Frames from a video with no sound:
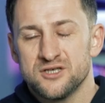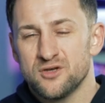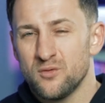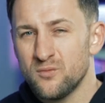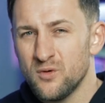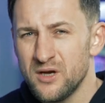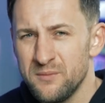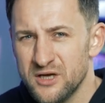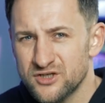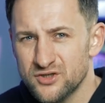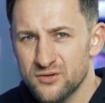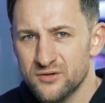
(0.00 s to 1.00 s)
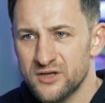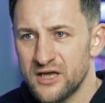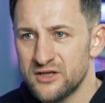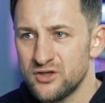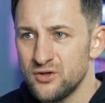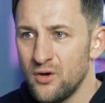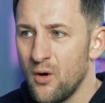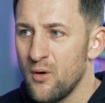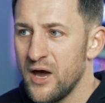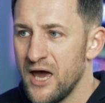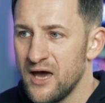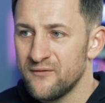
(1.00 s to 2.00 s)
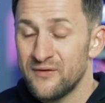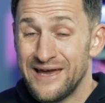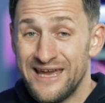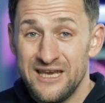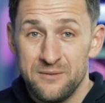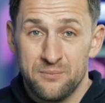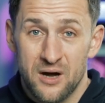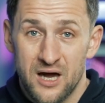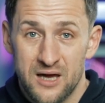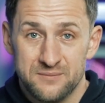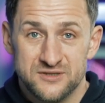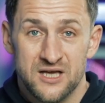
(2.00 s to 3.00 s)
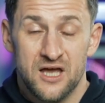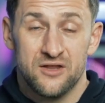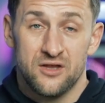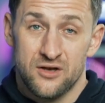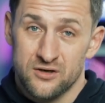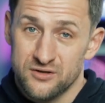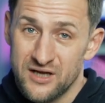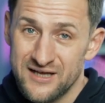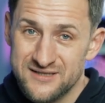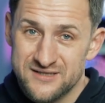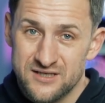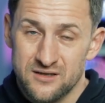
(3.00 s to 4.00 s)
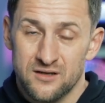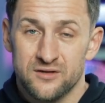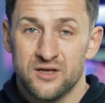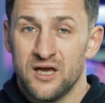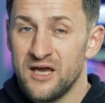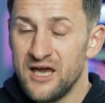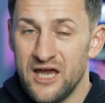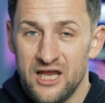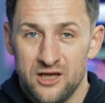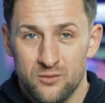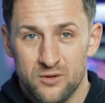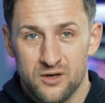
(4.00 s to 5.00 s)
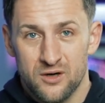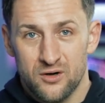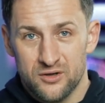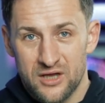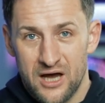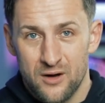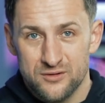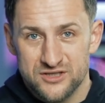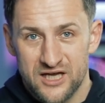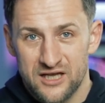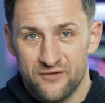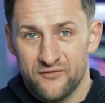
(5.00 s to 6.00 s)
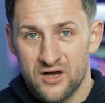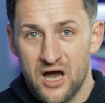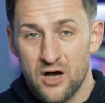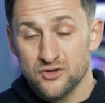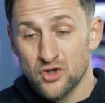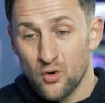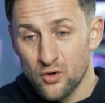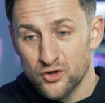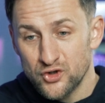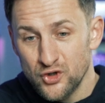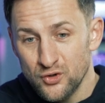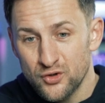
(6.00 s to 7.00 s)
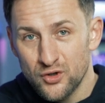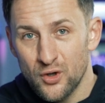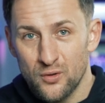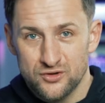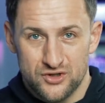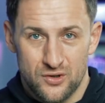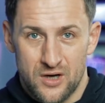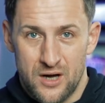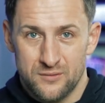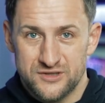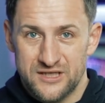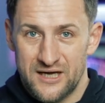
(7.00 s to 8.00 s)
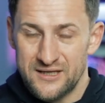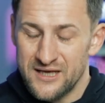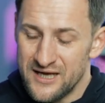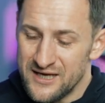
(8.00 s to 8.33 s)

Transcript: So we want to make sure that you don't have any pipes that are not sealed anywhere on outside of the house or too close to outside.